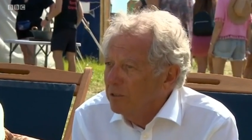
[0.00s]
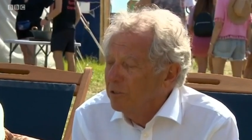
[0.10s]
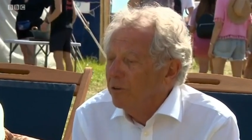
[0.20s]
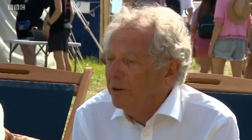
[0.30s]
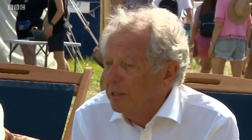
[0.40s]

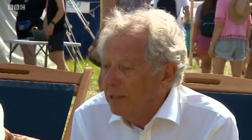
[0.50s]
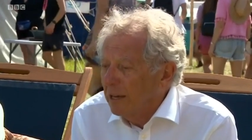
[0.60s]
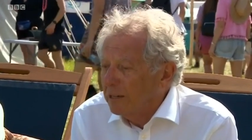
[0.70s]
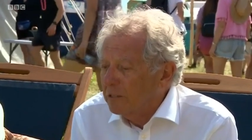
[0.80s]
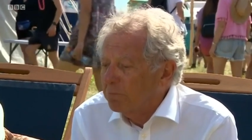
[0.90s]
during
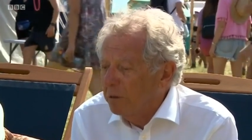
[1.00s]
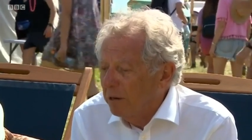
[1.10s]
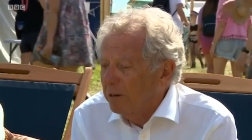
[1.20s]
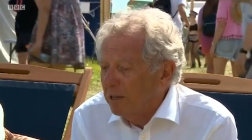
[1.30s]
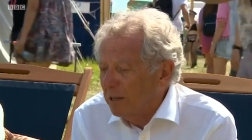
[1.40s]
that
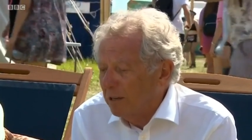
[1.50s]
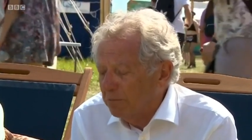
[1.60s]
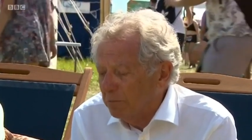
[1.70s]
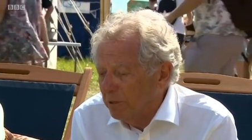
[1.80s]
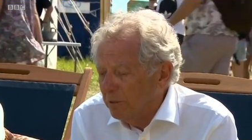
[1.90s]
period in
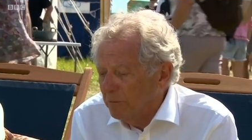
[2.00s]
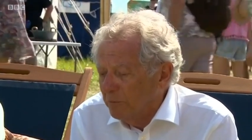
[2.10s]
government,